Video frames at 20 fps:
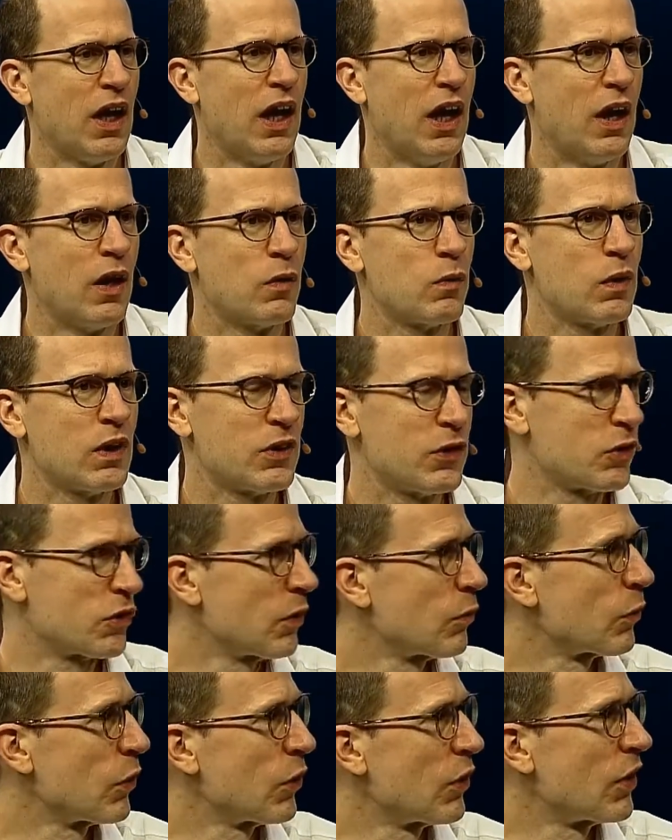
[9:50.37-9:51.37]
will do
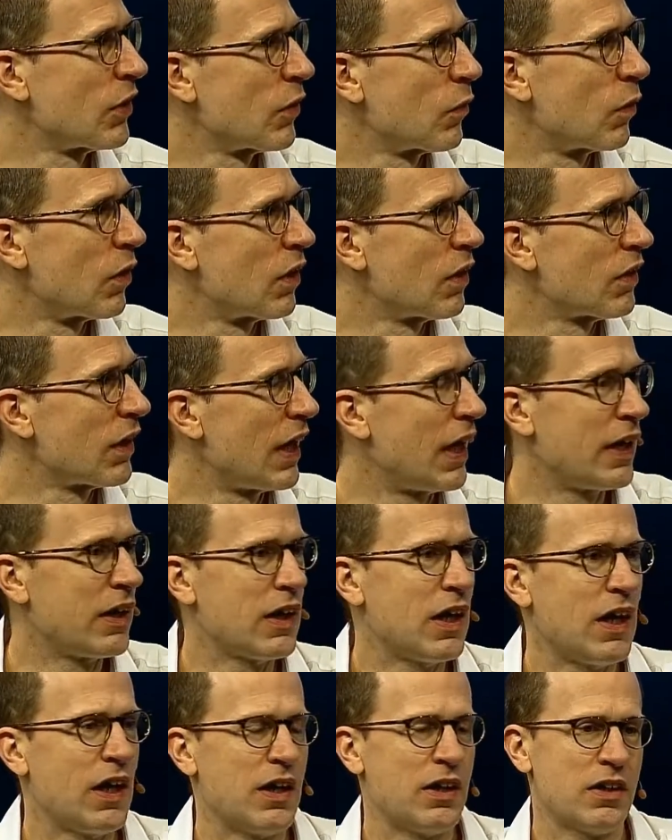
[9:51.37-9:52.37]
some good in the world. And,
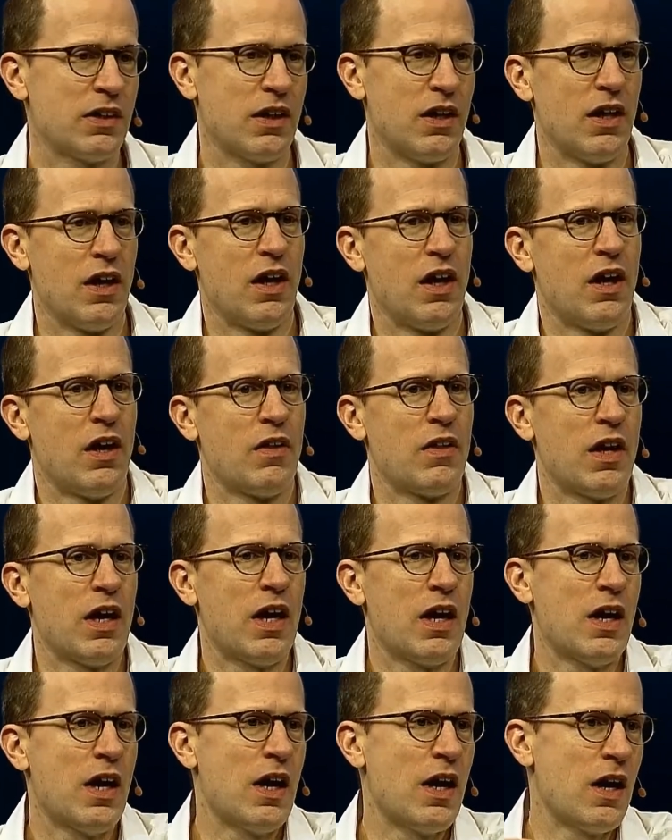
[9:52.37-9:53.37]
and uh,
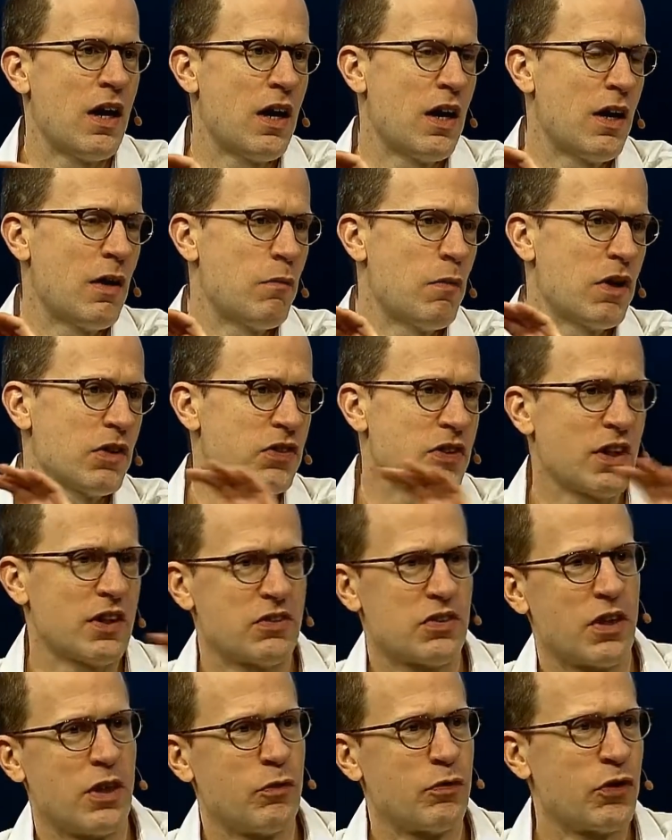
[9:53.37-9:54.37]
uh, amongst that
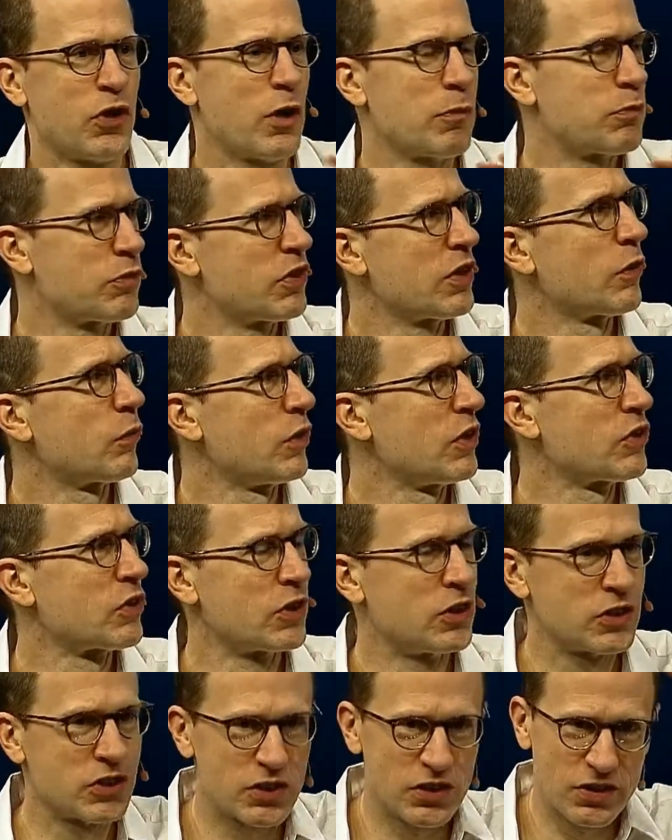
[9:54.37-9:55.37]
sort of top tier
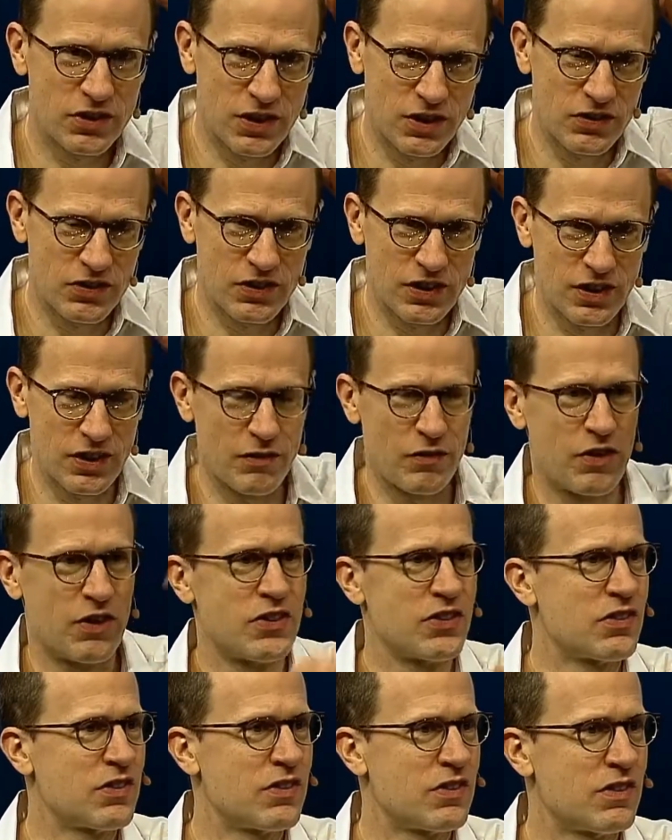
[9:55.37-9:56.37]
research, there's still a very
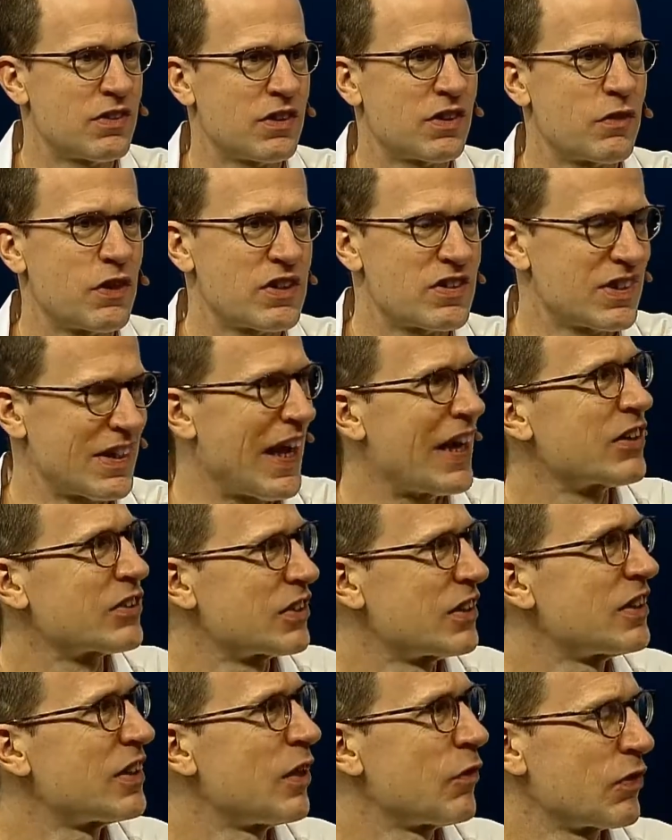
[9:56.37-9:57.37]
great
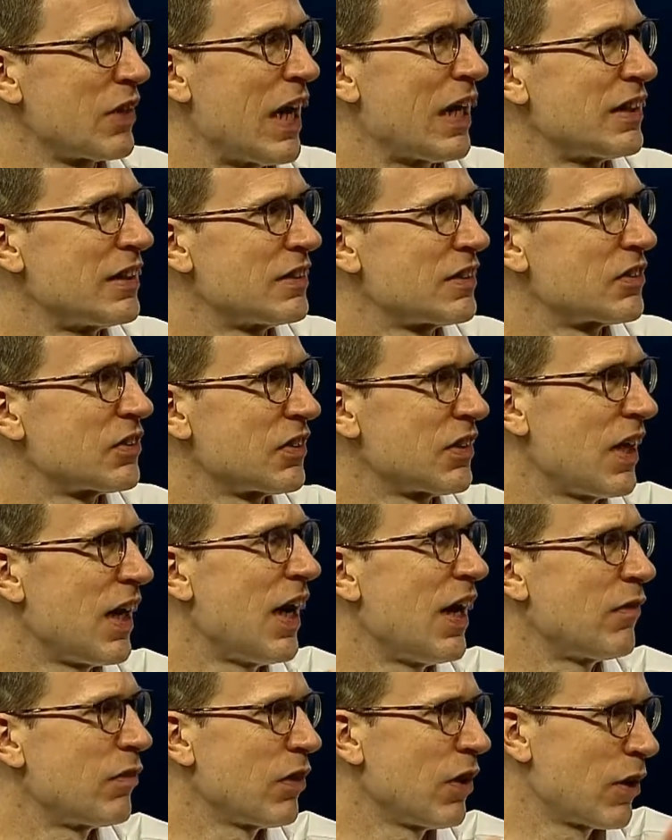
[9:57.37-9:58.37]
scarcity of talent. So they
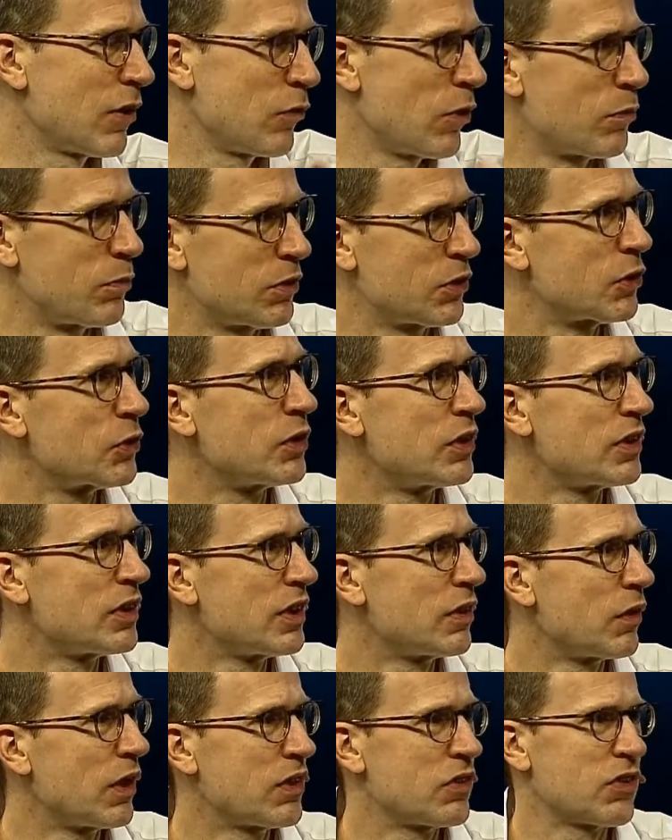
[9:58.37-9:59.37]
have a lot of opportunity,
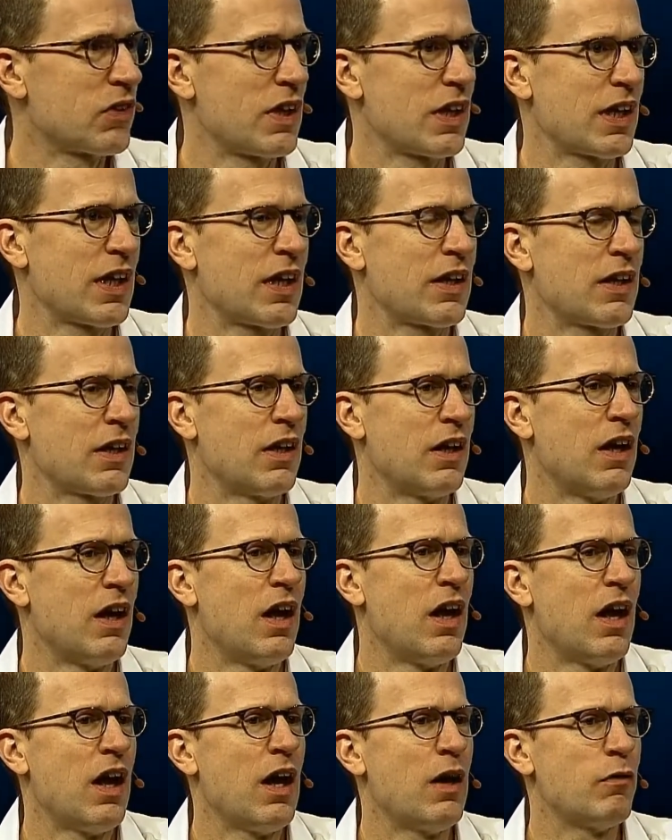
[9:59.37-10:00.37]
right? So they can
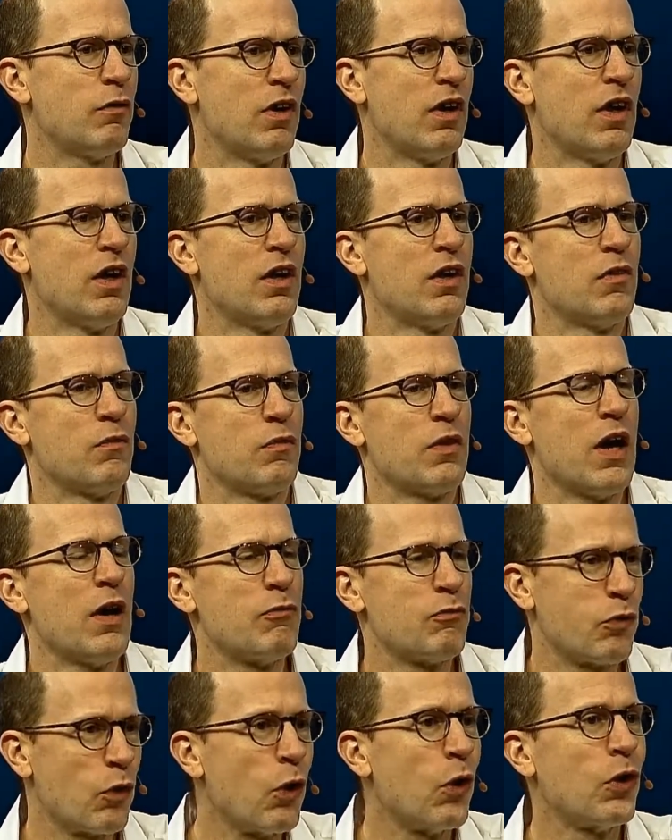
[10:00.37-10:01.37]
uh,
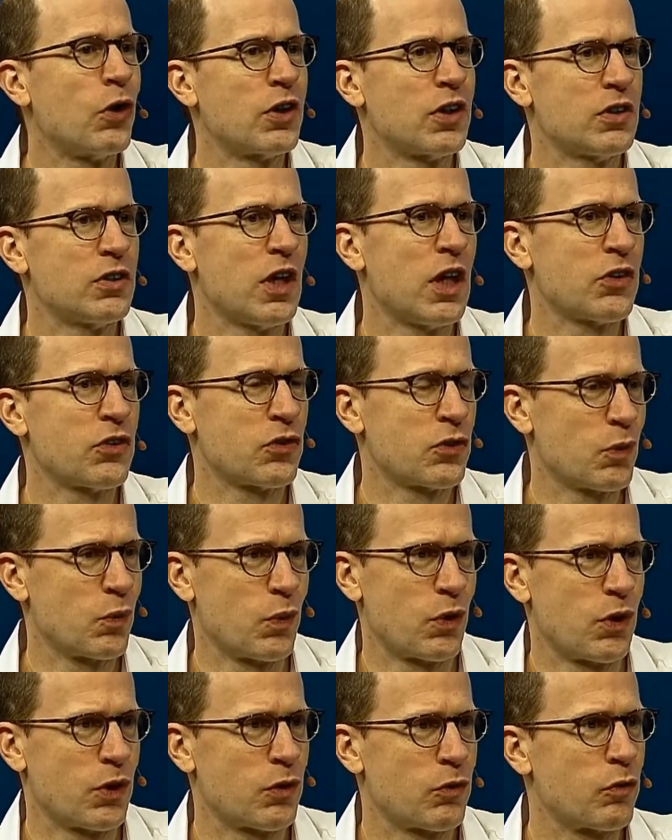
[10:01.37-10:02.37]
afford not to
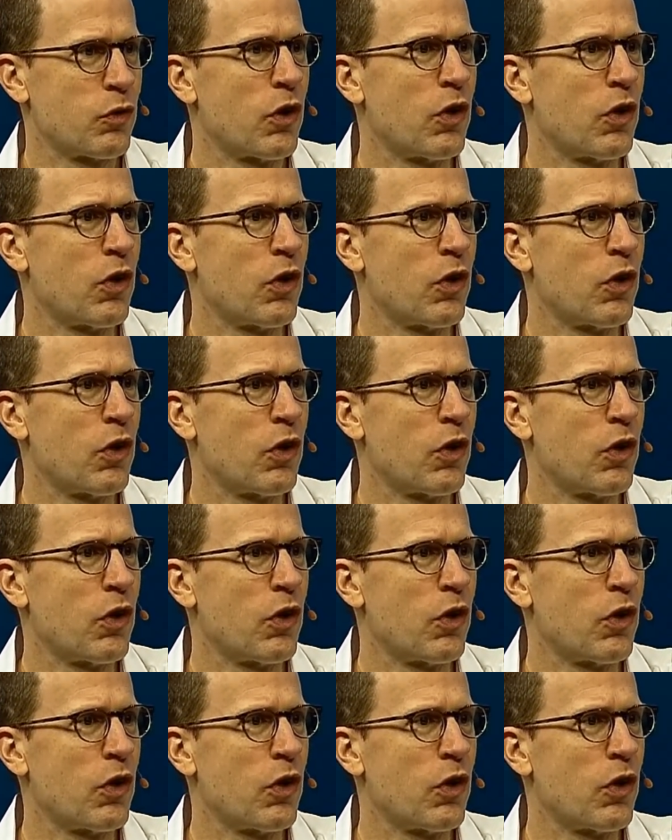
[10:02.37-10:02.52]
work for